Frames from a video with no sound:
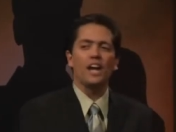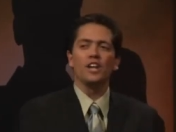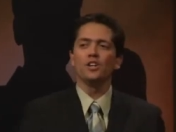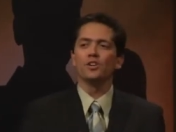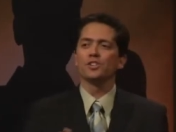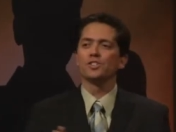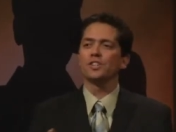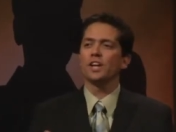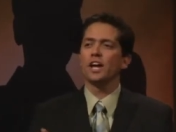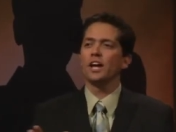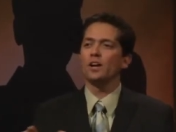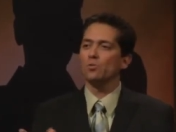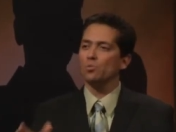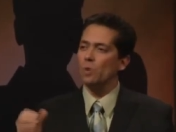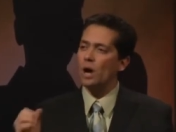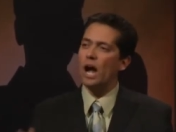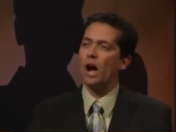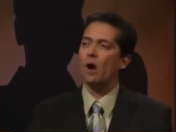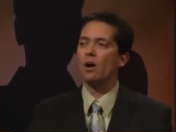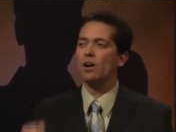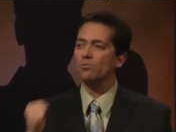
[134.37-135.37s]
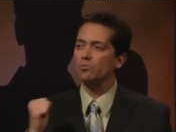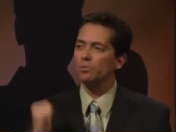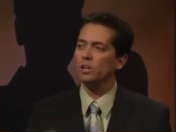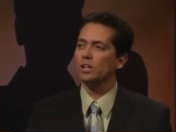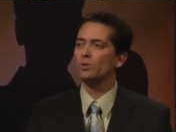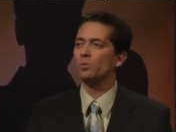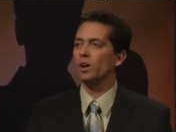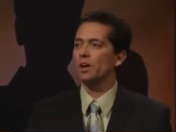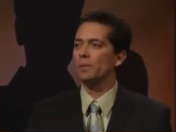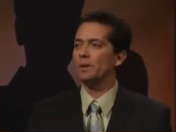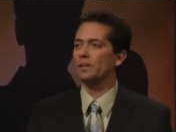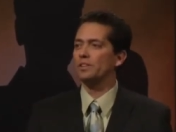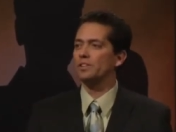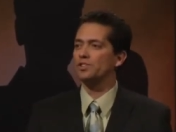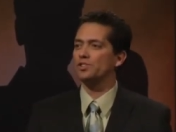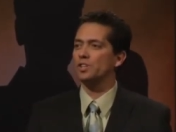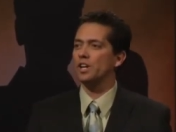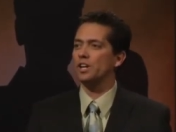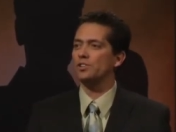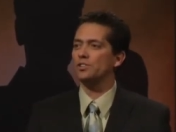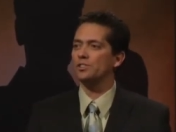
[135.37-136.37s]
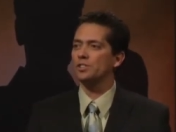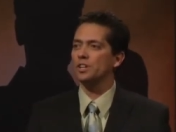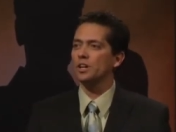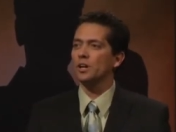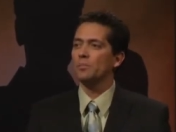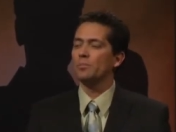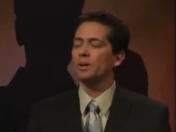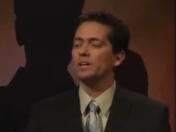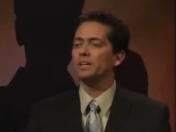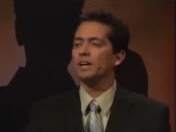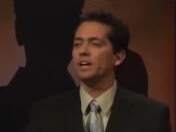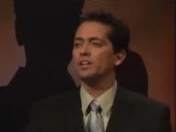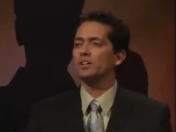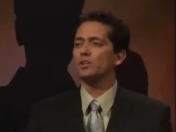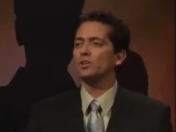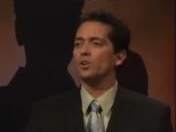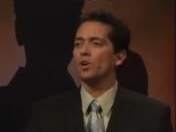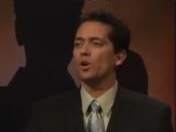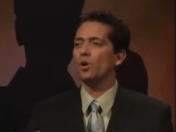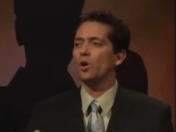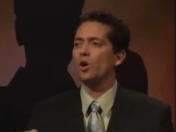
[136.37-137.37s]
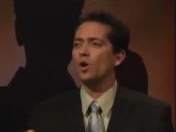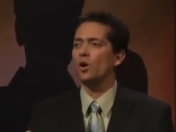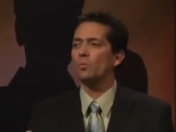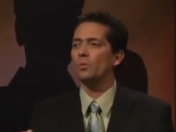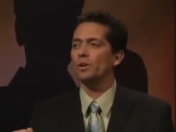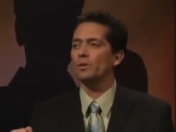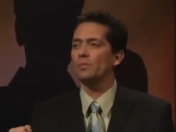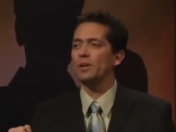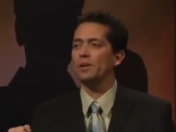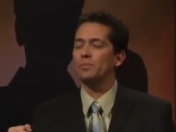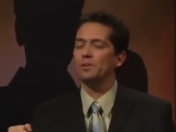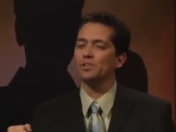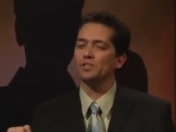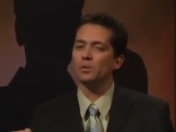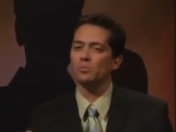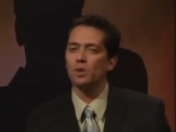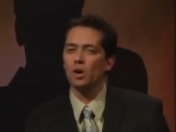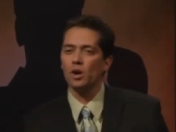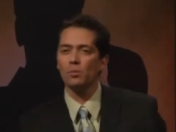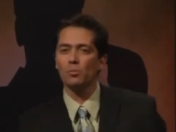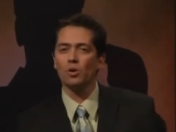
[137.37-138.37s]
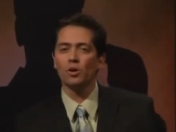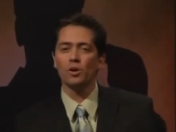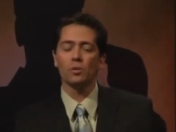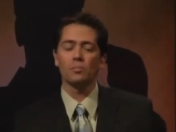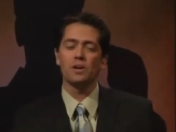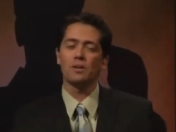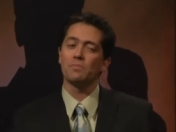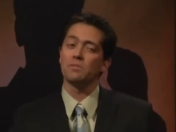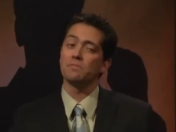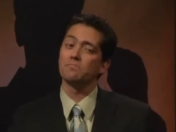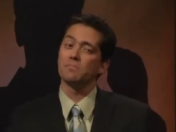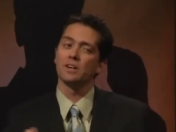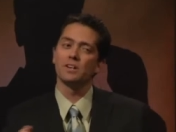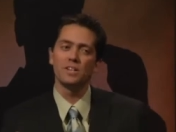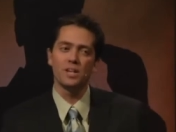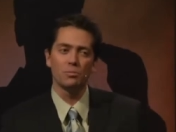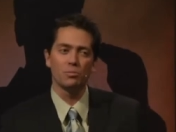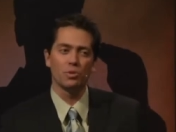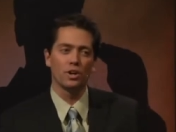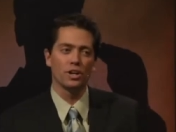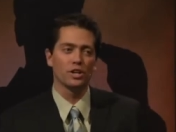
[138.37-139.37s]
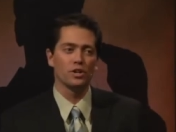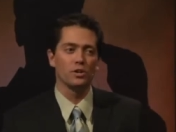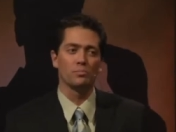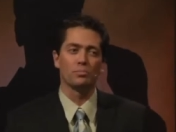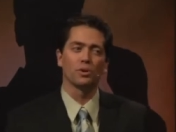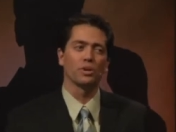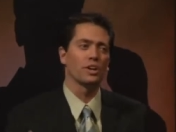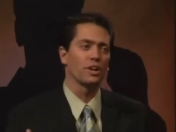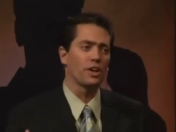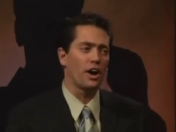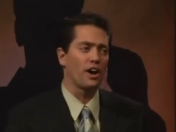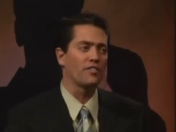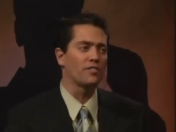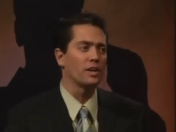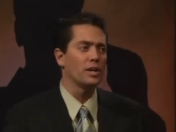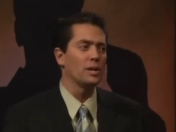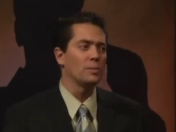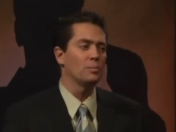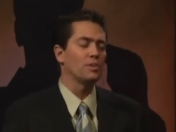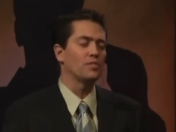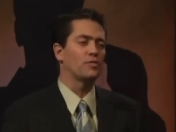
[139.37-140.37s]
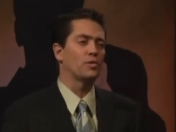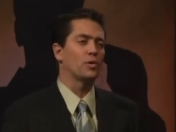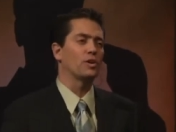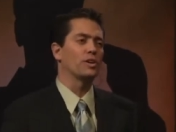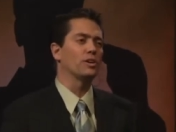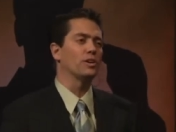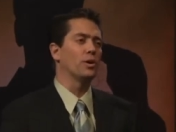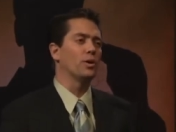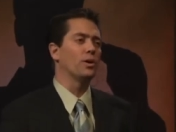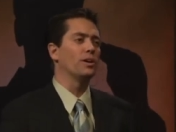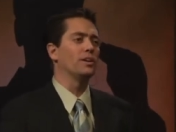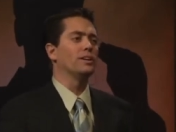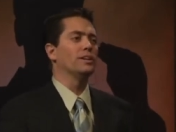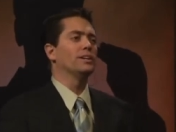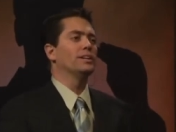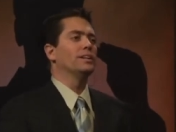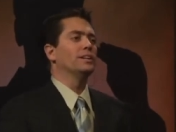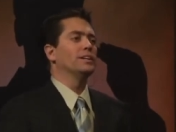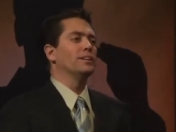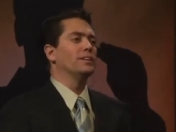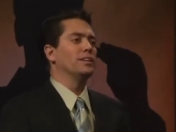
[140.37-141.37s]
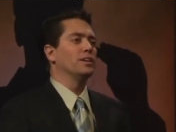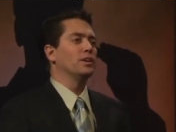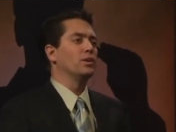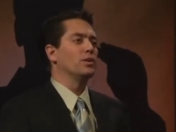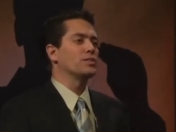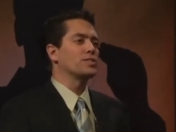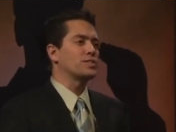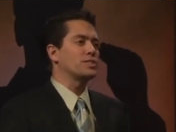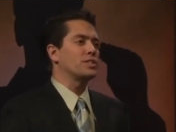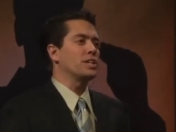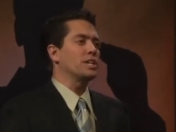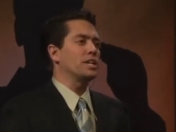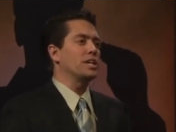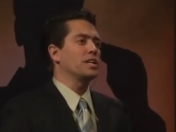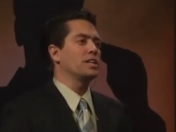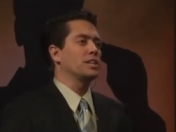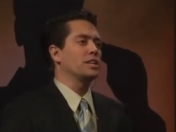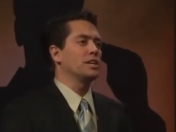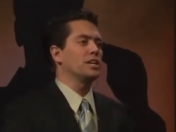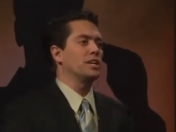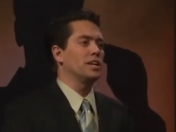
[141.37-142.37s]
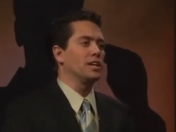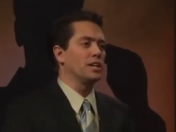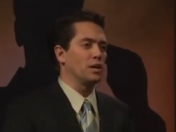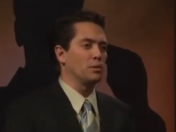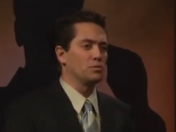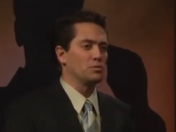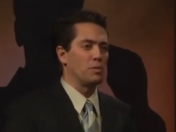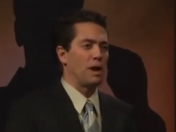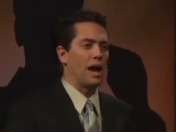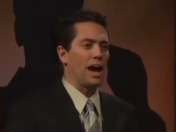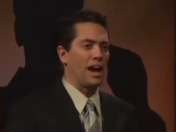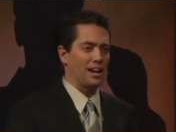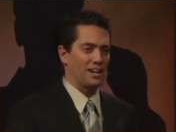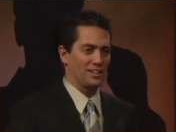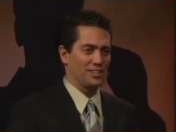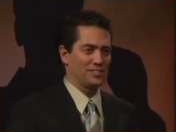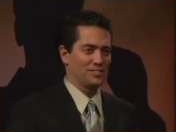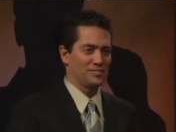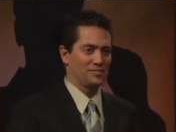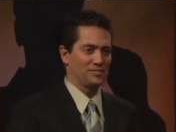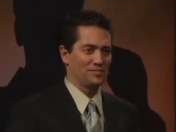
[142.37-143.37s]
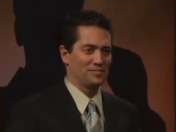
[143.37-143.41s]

and you're saying, Wow, I really want to make these changes. But yet you go home and maybe tomorrow morning or maybe Monday morning you put it off. Before you know it, the old stinking thinking comes back.